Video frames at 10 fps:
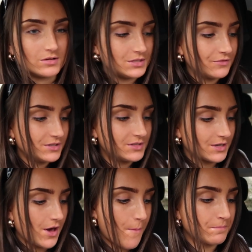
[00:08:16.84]
Let's see if there's
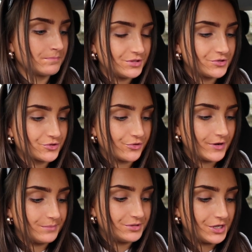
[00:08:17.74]
like a
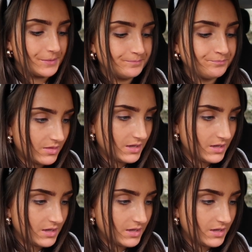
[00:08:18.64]
description.